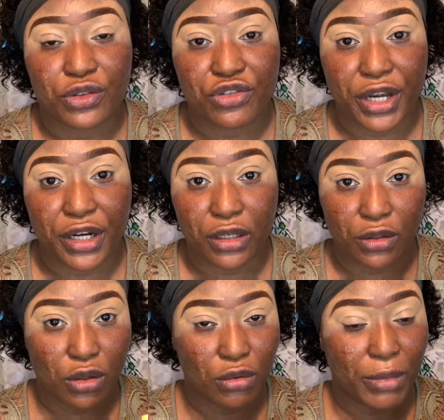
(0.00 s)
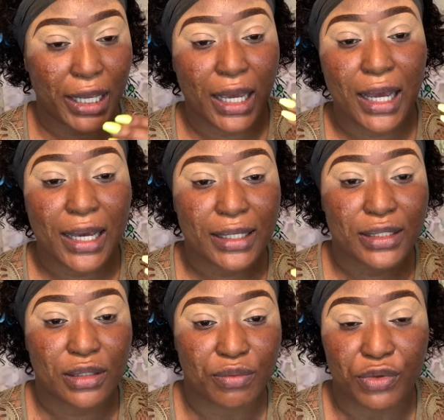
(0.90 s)
to try it out on my
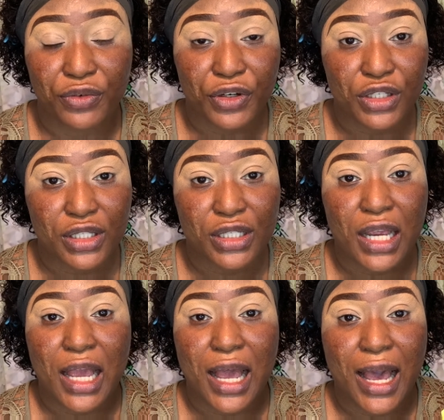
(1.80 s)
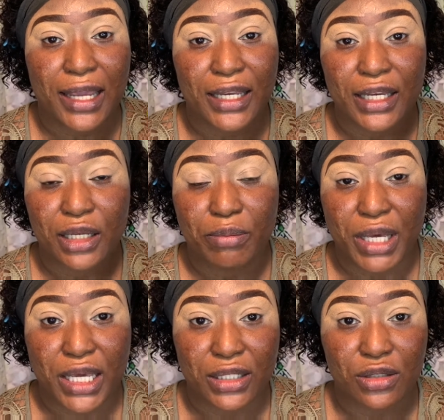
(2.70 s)
highs, but first I need a
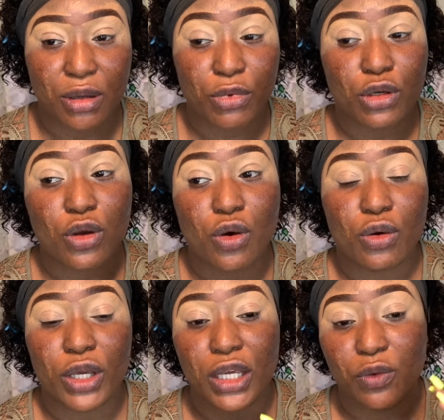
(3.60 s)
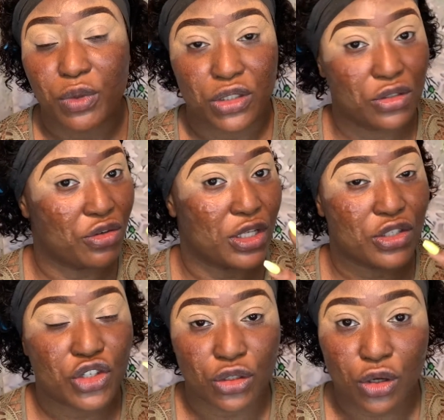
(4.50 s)
base, so I'm going to go in with
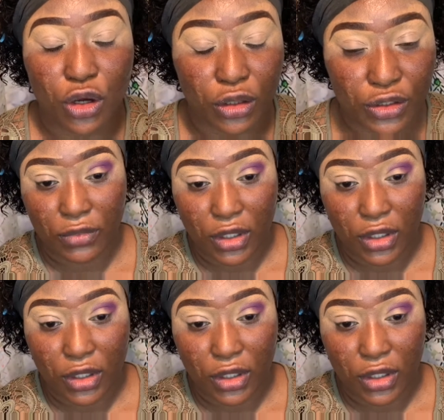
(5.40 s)
transition color.